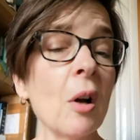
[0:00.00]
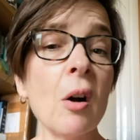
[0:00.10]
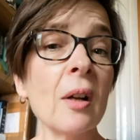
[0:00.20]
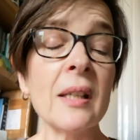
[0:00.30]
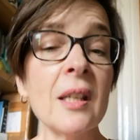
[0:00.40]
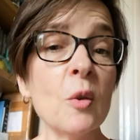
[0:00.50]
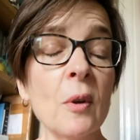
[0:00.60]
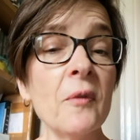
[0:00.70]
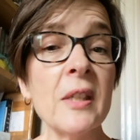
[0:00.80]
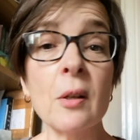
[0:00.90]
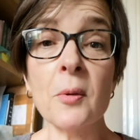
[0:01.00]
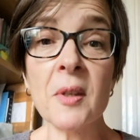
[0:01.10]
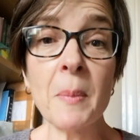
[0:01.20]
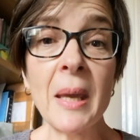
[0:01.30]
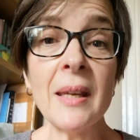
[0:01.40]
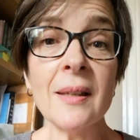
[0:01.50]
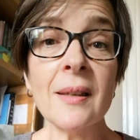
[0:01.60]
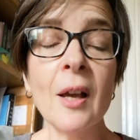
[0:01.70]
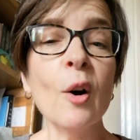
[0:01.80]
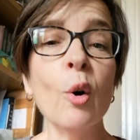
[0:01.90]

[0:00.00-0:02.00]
can't get into a physical space,